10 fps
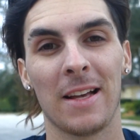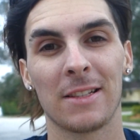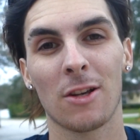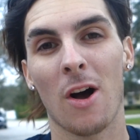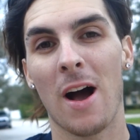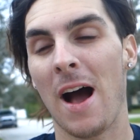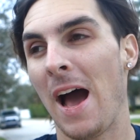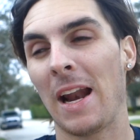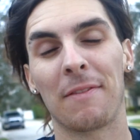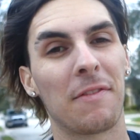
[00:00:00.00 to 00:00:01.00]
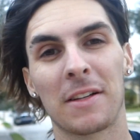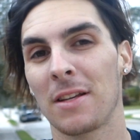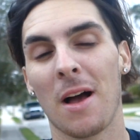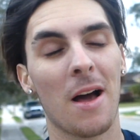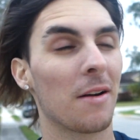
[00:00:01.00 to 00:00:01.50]
so I had to fix
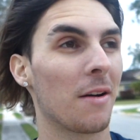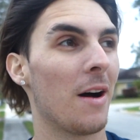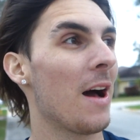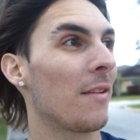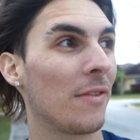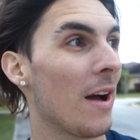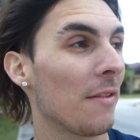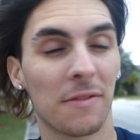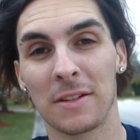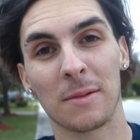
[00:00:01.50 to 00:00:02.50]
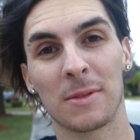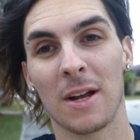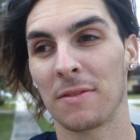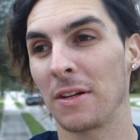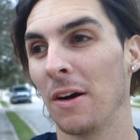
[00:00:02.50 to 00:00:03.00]
some, I don't know, I had to fix some
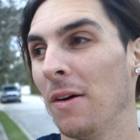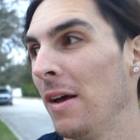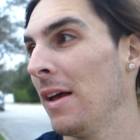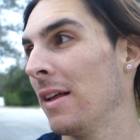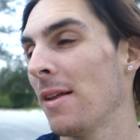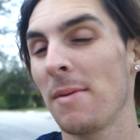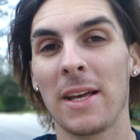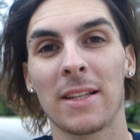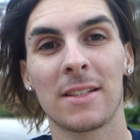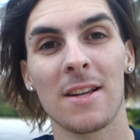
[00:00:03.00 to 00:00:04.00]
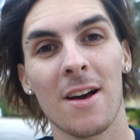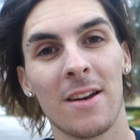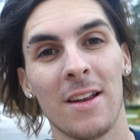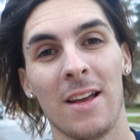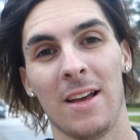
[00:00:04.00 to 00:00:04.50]
stuff. So let me get this
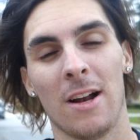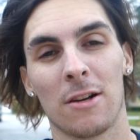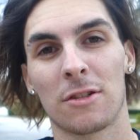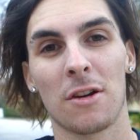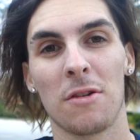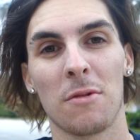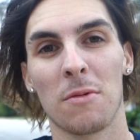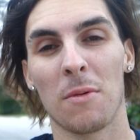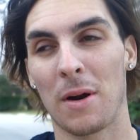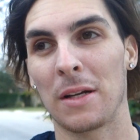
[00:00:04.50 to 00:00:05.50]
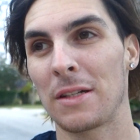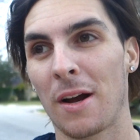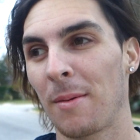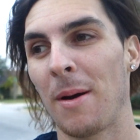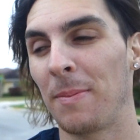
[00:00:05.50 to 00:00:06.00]
done and I'll show you what I was
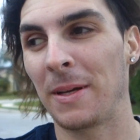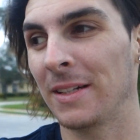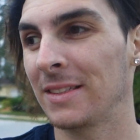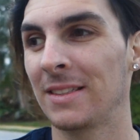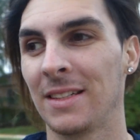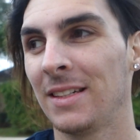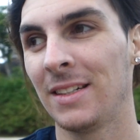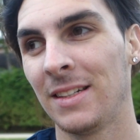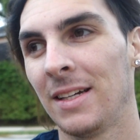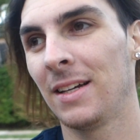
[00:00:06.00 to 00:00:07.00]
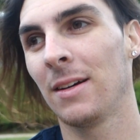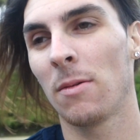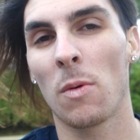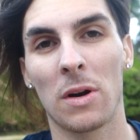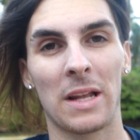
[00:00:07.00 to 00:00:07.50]
talking about, because
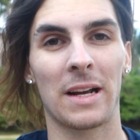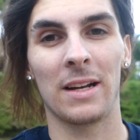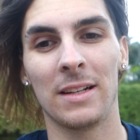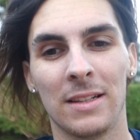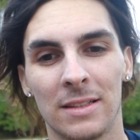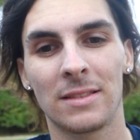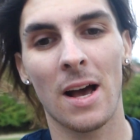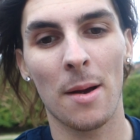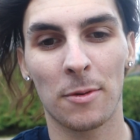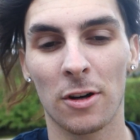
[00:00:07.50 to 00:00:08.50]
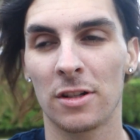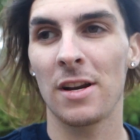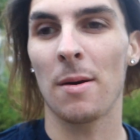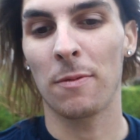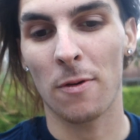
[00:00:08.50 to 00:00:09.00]
we're in like a time crunch
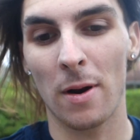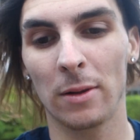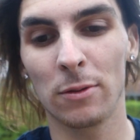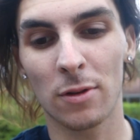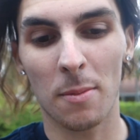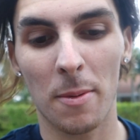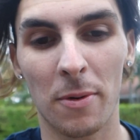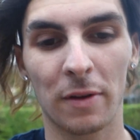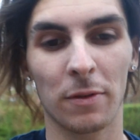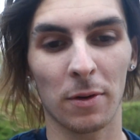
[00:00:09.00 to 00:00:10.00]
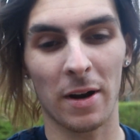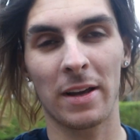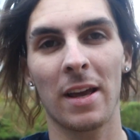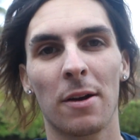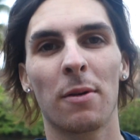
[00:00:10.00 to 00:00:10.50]
now before I lose all my brake fluid and I
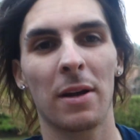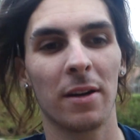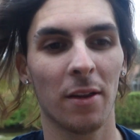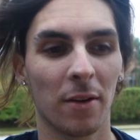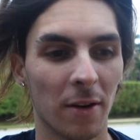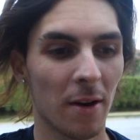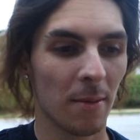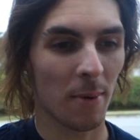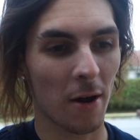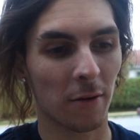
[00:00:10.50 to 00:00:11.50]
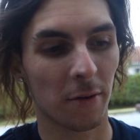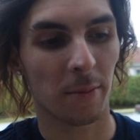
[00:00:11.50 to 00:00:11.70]
can't go get another bottle till